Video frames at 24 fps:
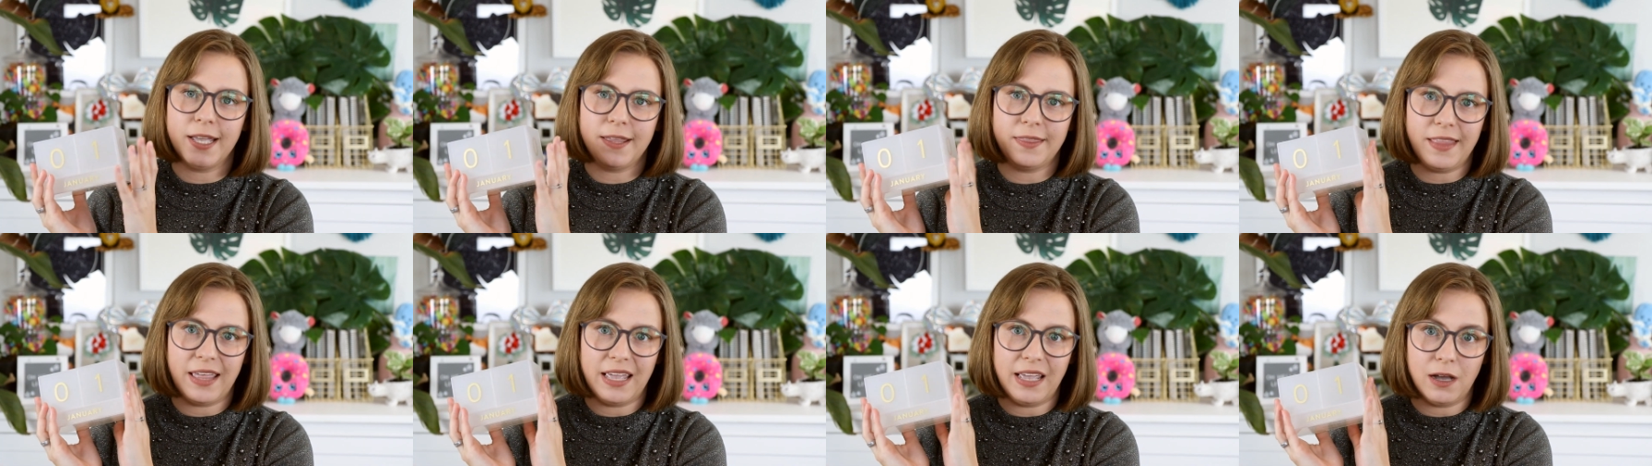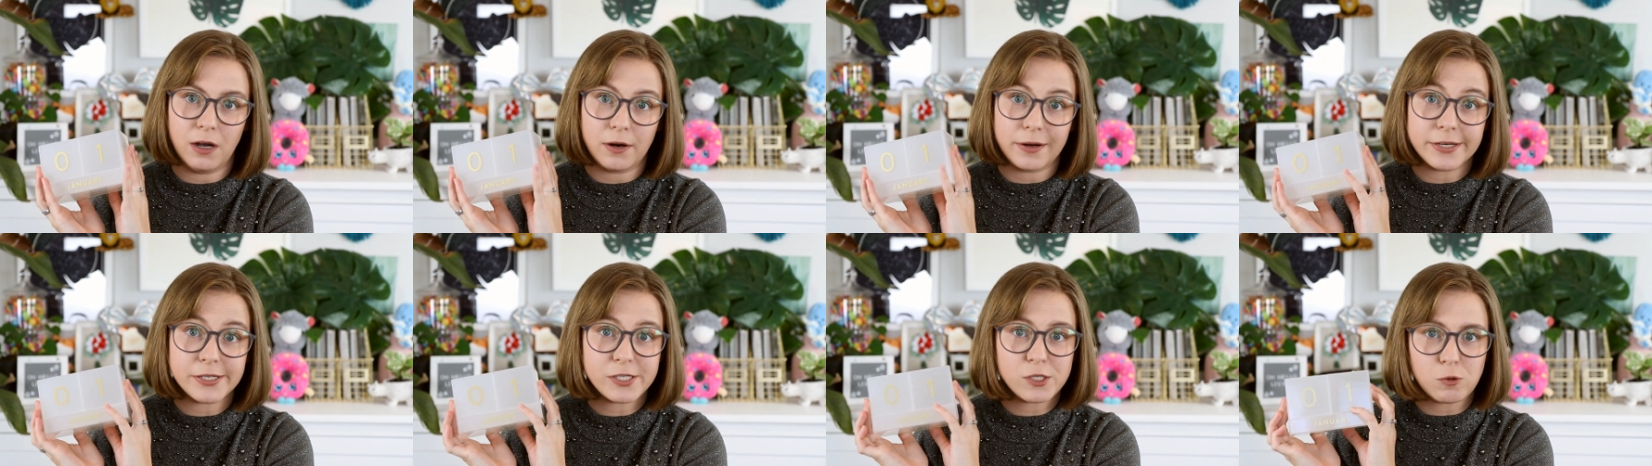and
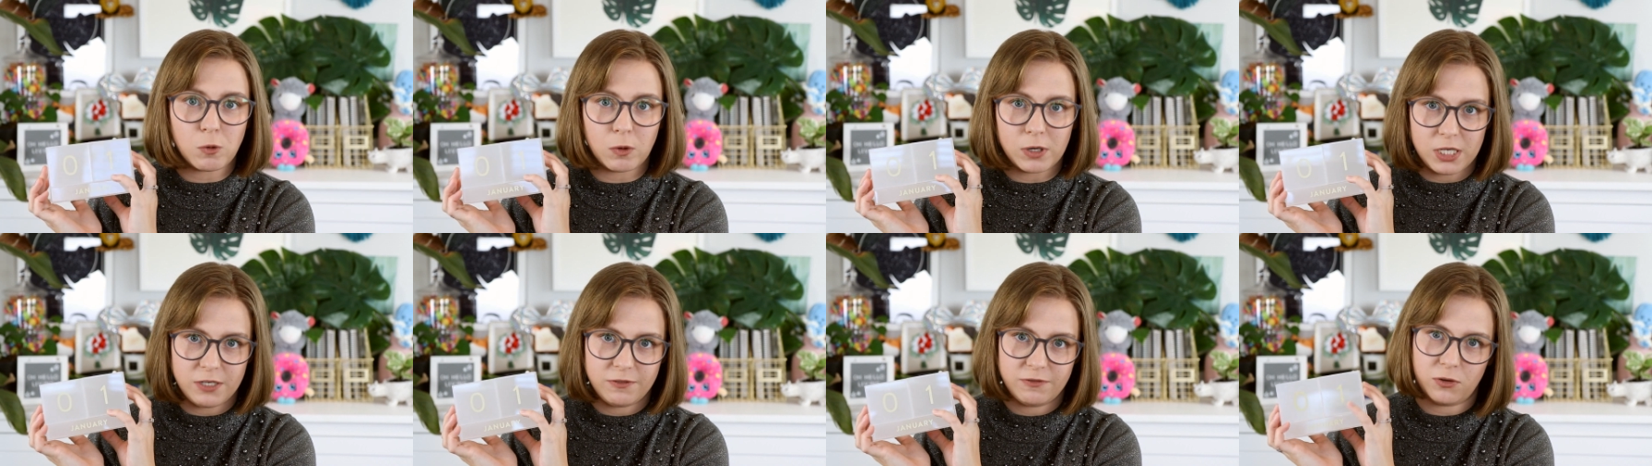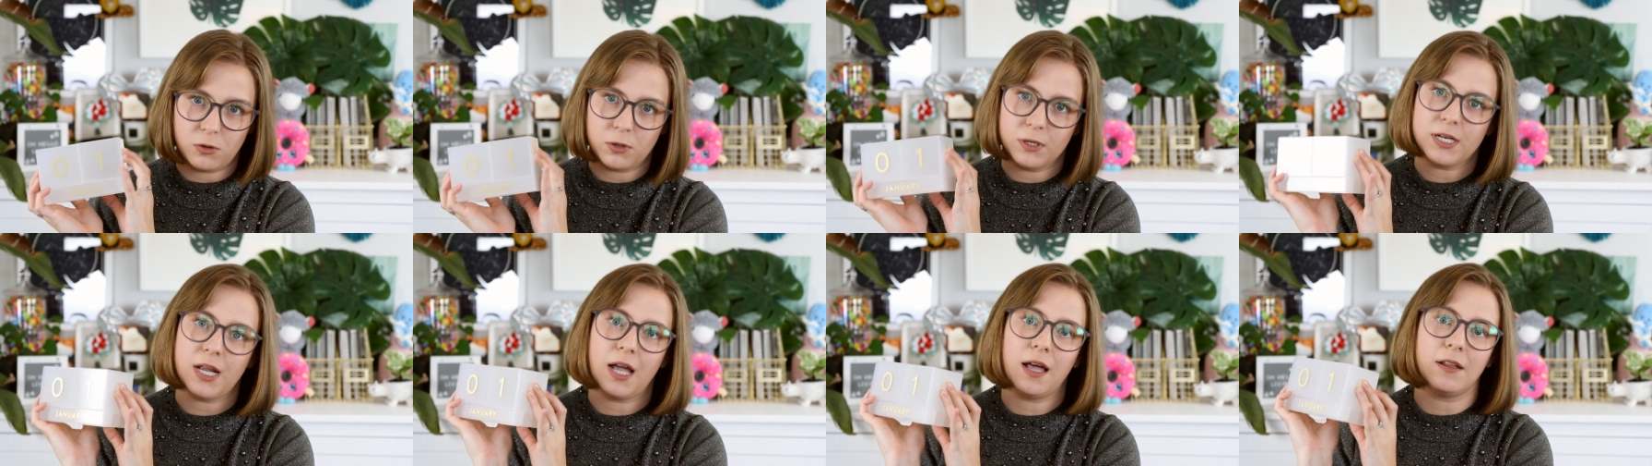they are
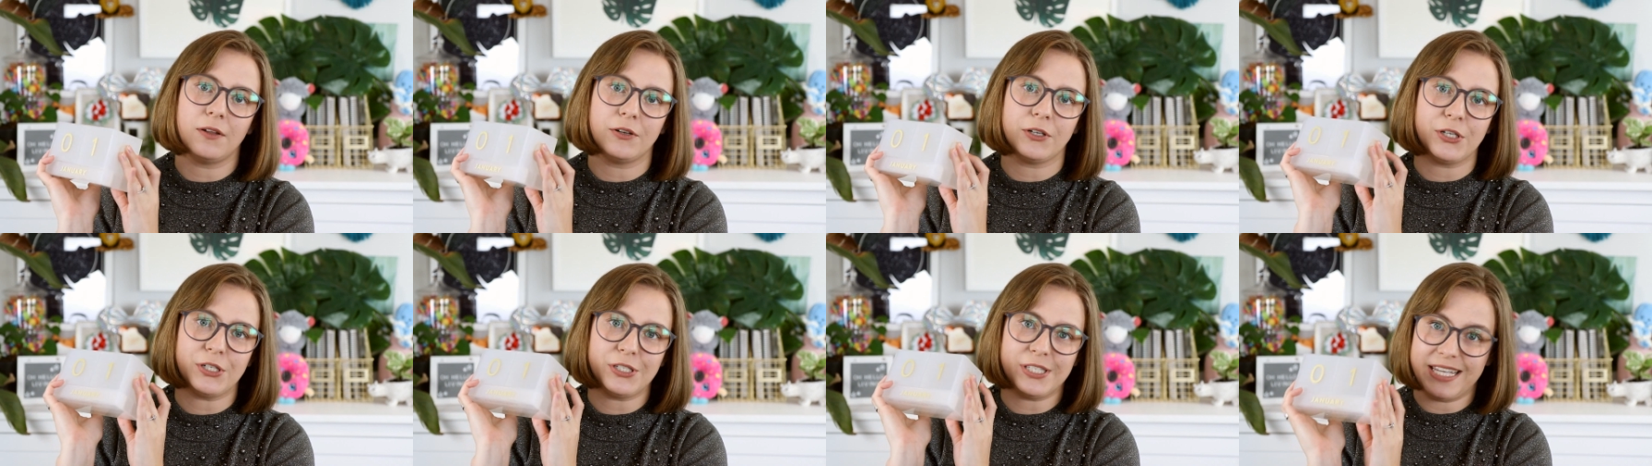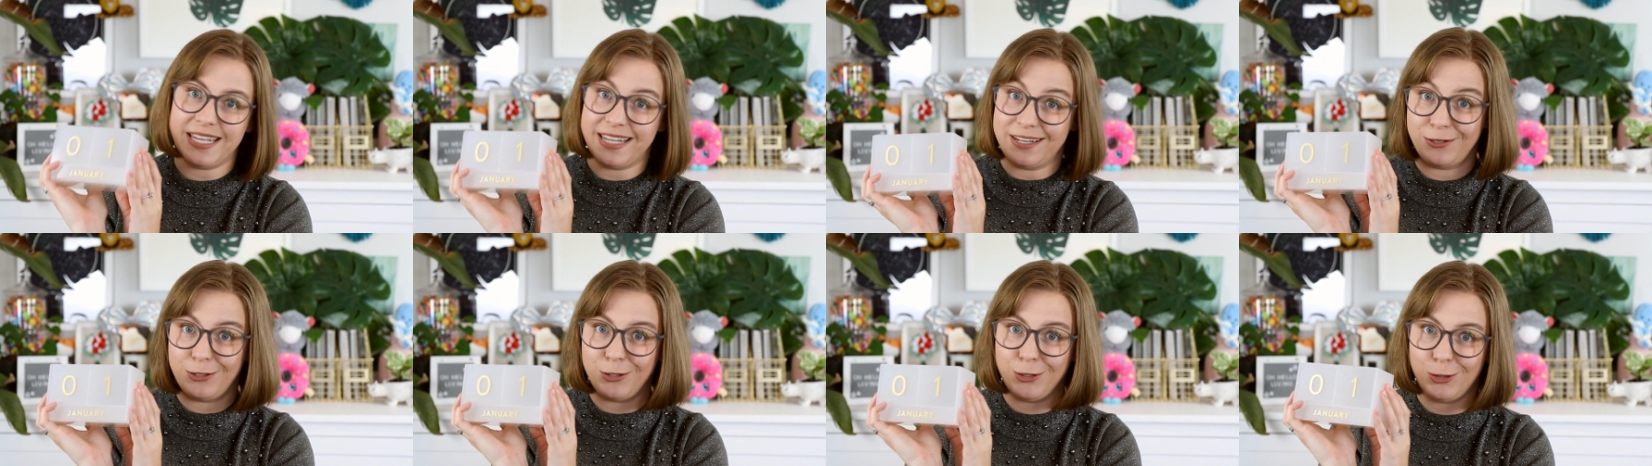twenty-four
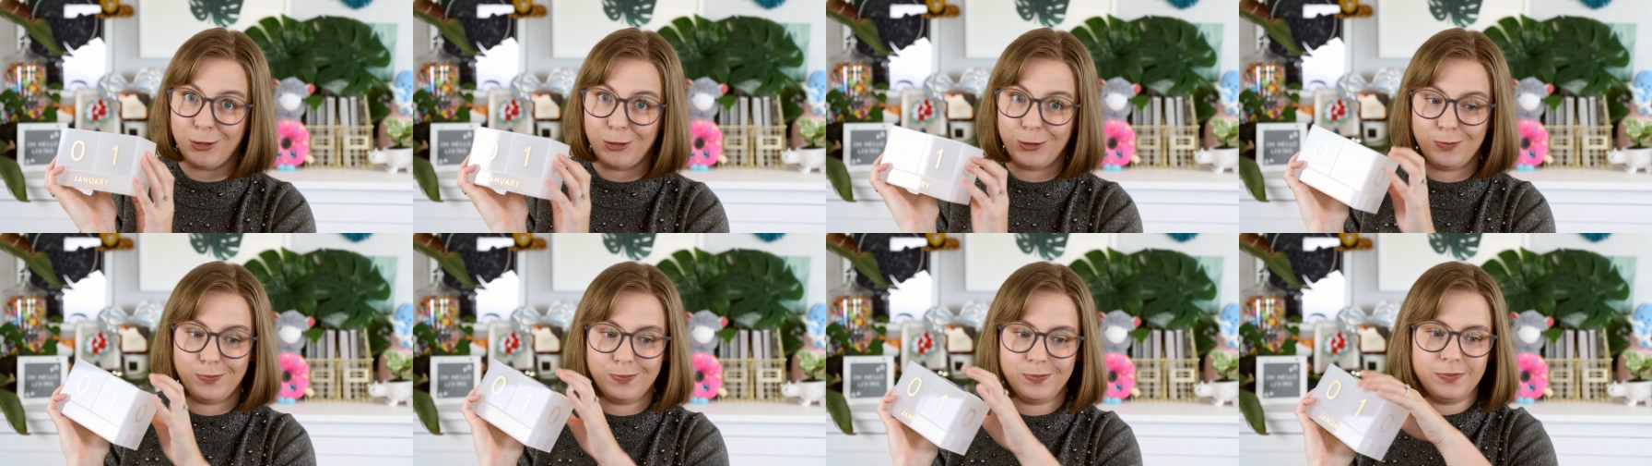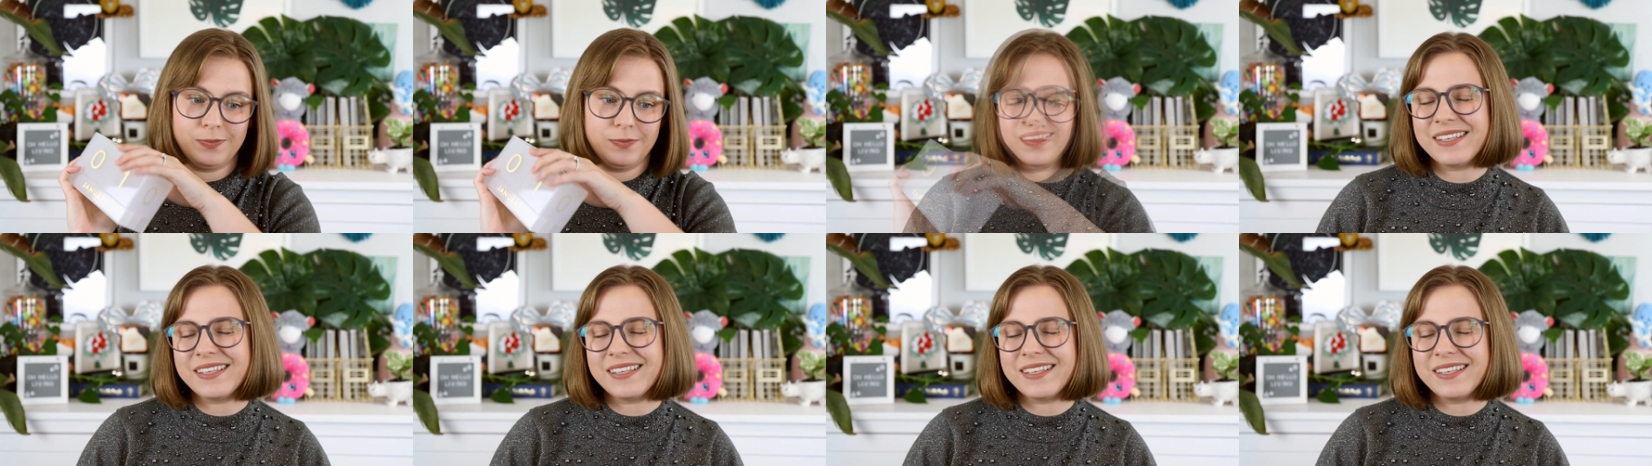dollars each.